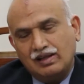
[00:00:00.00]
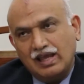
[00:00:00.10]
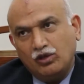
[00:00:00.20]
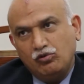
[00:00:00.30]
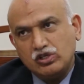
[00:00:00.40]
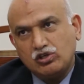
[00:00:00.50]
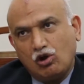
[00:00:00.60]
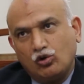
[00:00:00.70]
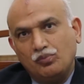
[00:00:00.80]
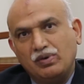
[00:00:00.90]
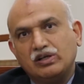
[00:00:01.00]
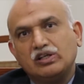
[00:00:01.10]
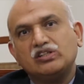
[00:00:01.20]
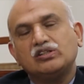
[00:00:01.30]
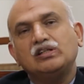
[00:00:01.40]
Language
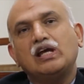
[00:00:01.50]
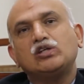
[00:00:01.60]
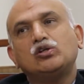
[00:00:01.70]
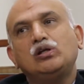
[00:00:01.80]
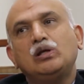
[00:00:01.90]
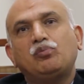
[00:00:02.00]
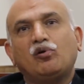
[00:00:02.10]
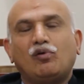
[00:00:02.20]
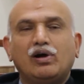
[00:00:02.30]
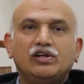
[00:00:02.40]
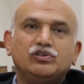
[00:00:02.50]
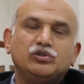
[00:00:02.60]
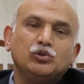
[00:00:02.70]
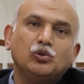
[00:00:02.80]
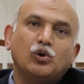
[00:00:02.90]
documentation actually
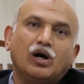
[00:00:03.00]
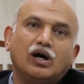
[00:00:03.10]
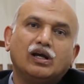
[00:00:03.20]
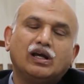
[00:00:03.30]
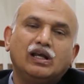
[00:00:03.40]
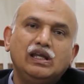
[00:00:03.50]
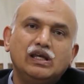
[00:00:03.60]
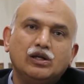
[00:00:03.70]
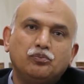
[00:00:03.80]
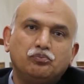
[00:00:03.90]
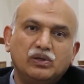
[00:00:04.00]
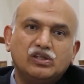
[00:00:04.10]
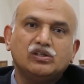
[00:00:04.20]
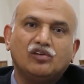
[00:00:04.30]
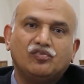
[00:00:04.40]
provides you a clear
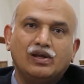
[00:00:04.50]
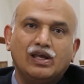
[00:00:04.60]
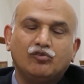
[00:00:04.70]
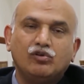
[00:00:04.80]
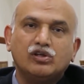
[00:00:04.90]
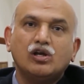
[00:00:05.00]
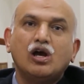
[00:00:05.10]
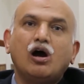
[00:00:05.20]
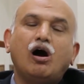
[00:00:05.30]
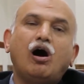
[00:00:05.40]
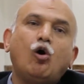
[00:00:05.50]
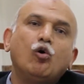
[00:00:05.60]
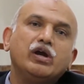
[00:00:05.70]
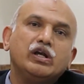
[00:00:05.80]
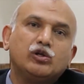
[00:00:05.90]
picture of a language,
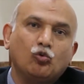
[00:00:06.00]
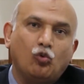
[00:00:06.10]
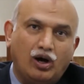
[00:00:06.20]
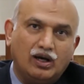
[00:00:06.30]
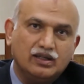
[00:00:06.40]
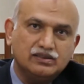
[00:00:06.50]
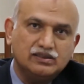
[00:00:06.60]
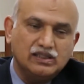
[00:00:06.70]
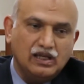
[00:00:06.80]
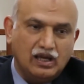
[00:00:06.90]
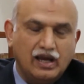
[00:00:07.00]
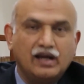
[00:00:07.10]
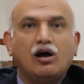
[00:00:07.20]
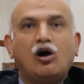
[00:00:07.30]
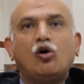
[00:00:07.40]
how it was
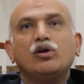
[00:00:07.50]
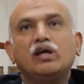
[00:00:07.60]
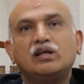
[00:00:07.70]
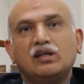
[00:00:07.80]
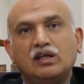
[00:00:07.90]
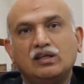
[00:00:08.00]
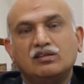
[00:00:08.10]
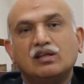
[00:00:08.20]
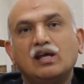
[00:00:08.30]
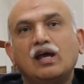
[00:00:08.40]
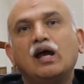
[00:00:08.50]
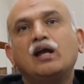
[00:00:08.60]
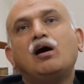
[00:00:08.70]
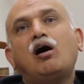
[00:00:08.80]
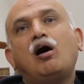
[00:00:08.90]
and how it is
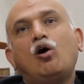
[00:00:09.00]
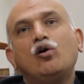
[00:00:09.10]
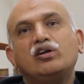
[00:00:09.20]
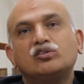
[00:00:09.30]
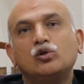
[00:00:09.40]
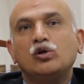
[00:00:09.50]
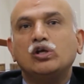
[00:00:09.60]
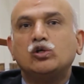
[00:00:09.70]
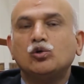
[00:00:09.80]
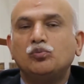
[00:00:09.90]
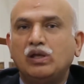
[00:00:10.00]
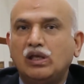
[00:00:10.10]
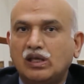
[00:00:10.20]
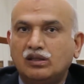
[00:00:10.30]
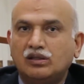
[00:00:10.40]
and how it's going to
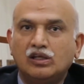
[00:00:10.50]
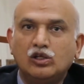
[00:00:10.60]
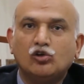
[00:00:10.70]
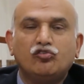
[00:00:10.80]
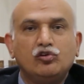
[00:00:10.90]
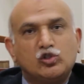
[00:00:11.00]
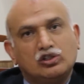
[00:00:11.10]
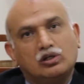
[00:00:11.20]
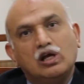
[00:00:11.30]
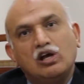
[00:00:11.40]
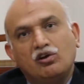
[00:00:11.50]
be in the near future.